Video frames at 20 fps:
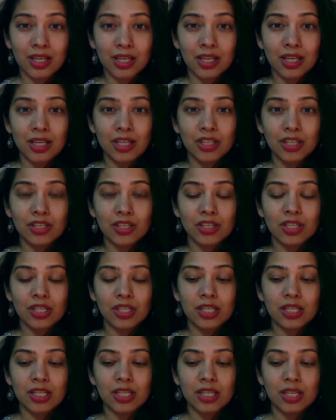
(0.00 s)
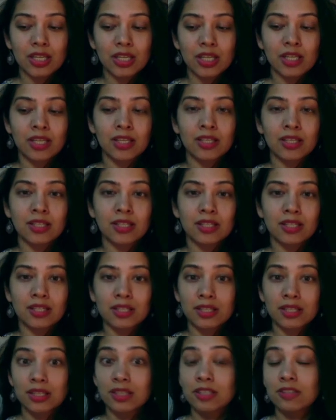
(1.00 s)

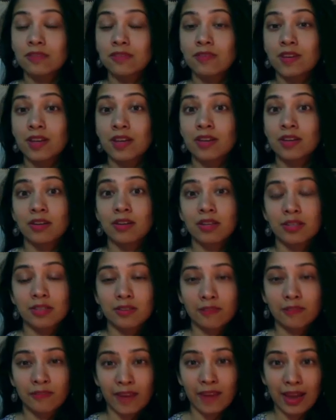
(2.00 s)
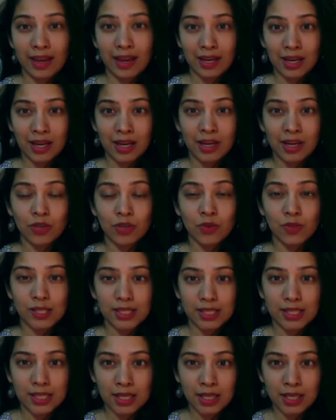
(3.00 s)
this figure is failing to
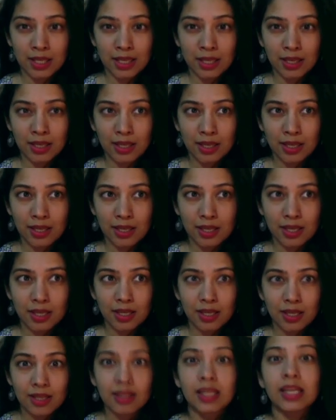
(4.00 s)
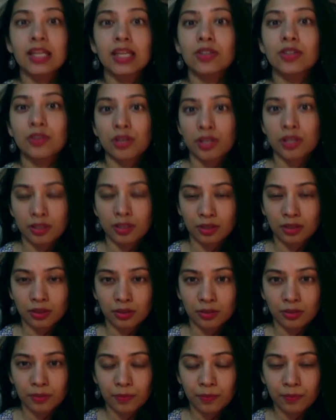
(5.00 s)
see the internal,
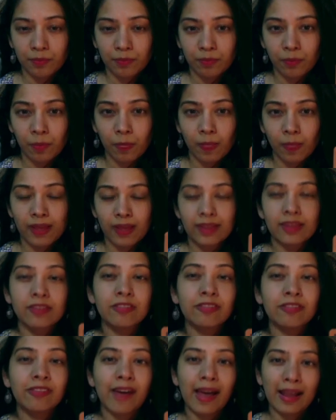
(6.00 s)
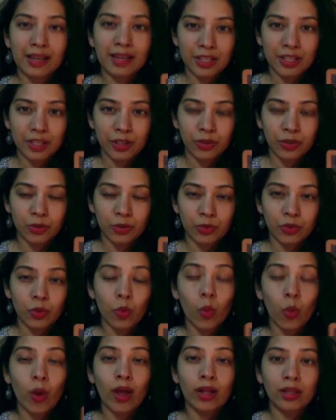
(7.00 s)
the value, the
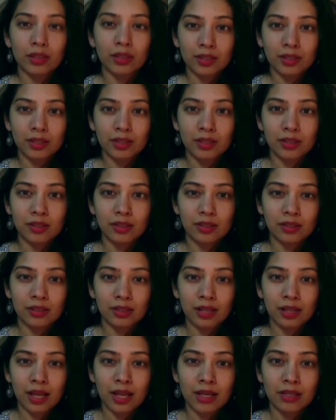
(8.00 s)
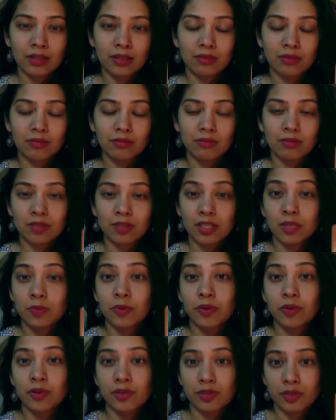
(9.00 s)
wealth that this
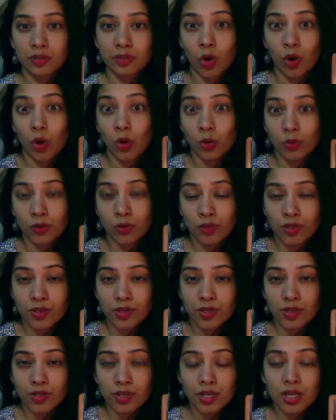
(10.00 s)
person holds.